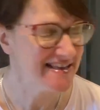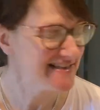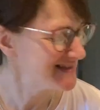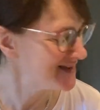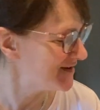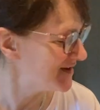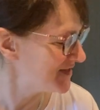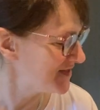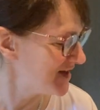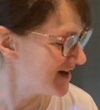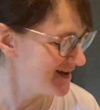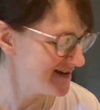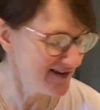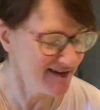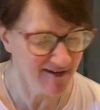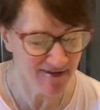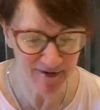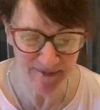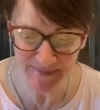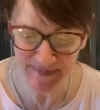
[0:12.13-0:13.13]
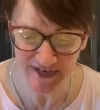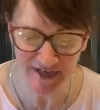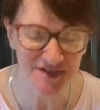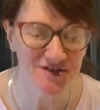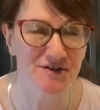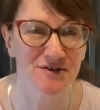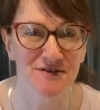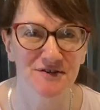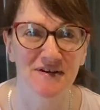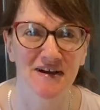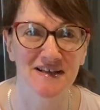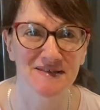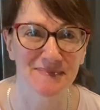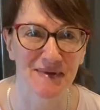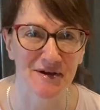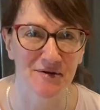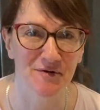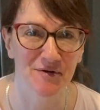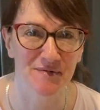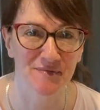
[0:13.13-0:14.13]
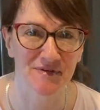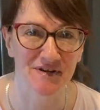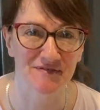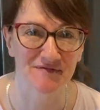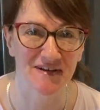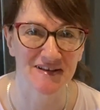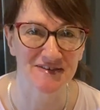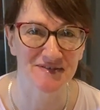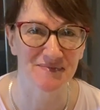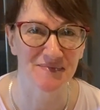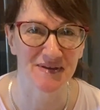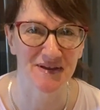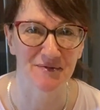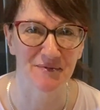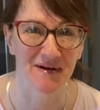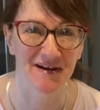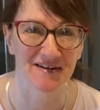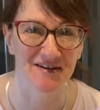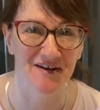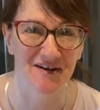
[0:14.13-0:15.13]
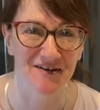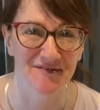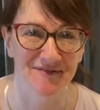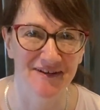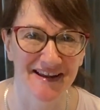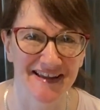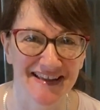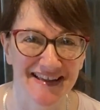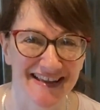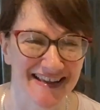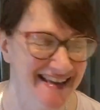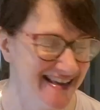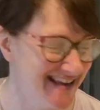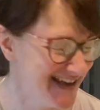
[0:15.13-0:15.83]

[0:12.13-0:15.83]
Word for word: so I thought, oh, I'm going to show you guys my cornbread recipe, why not, right?